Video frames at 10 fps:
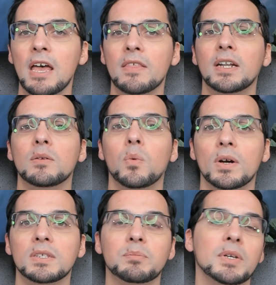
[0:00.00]
that had
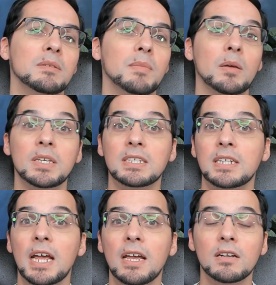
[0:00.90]
once been maybe
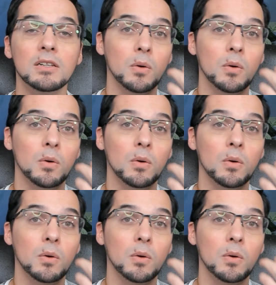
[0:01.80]
stale